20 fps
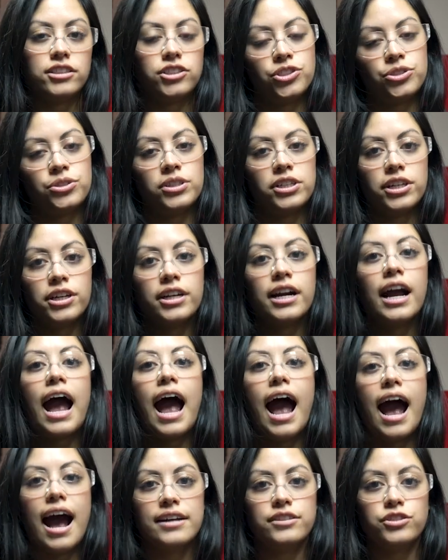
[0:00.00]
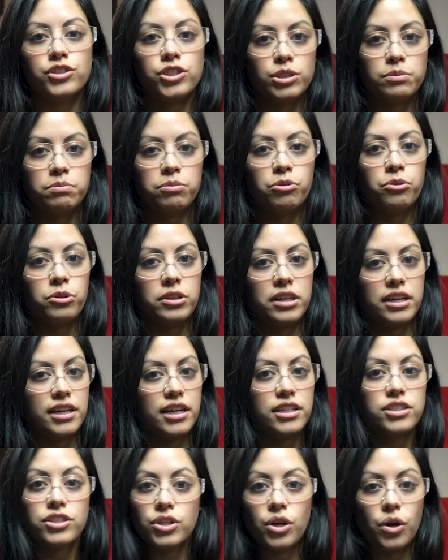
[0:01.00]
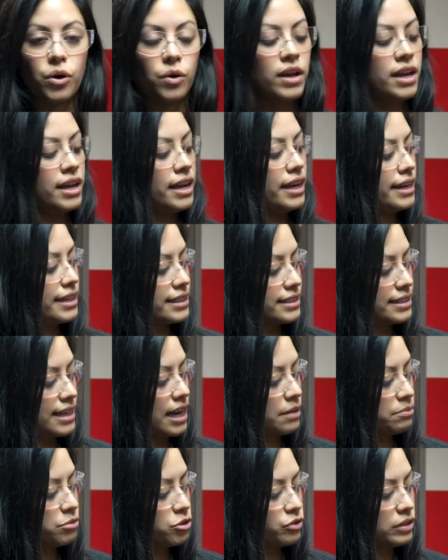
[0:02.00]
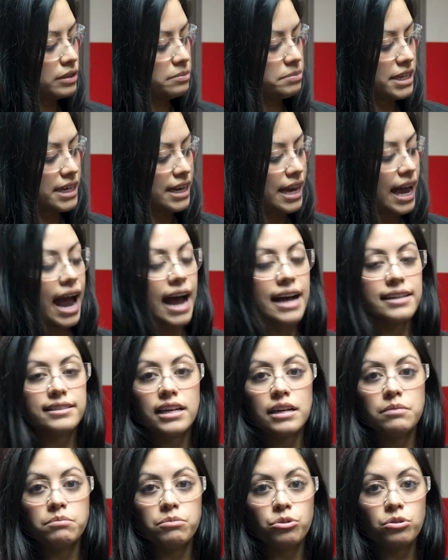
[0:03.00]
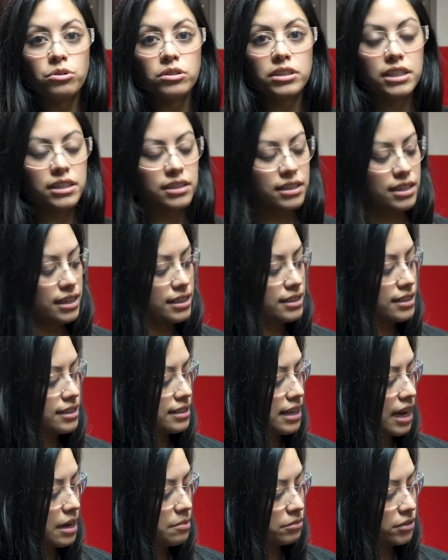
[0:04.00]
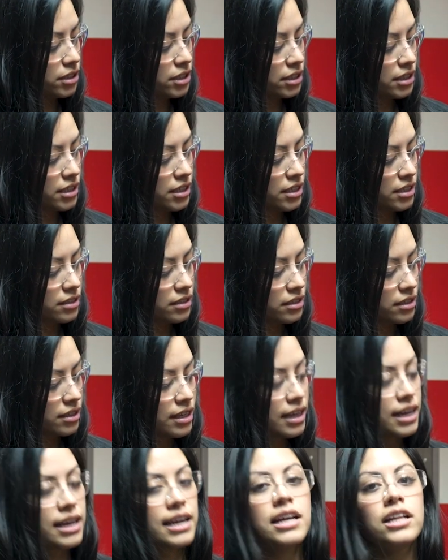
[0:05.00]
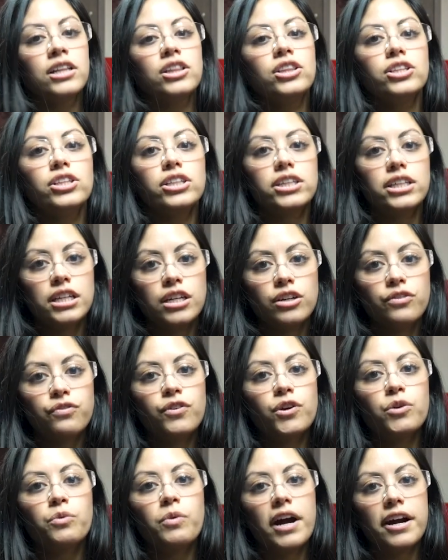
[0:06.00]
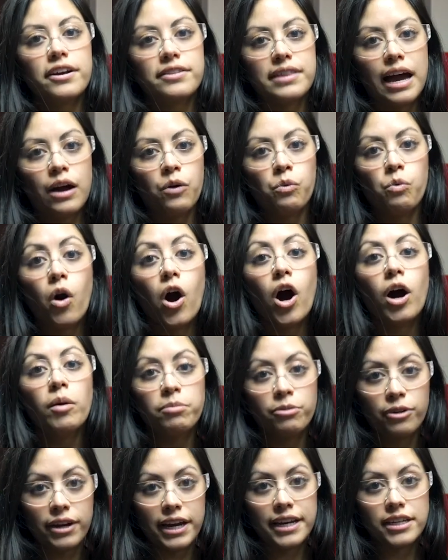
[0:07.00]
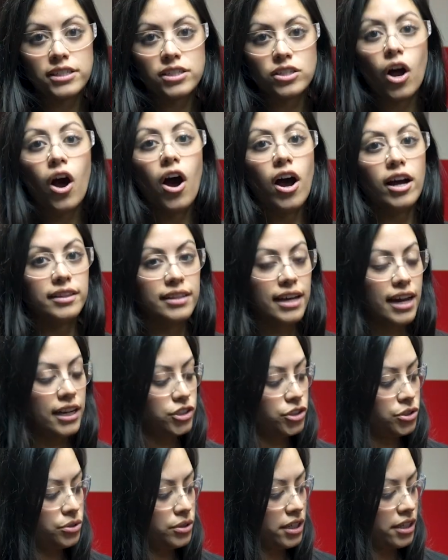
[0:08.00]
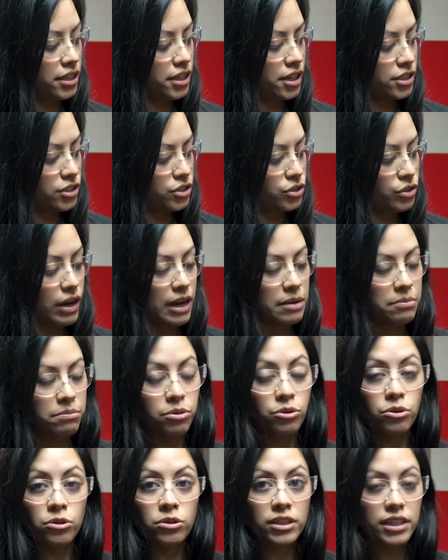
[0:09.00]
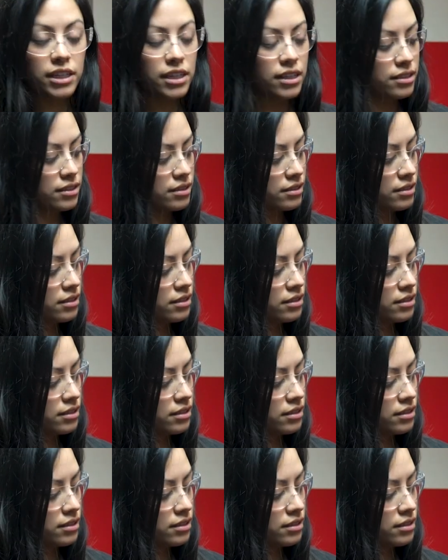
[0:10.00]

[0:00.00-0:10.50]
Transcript: the trigger as you're pulling it. So an example would be, as I'm pulling this, is I'm looking for where that wall breaks on that trigger. So I'm pulling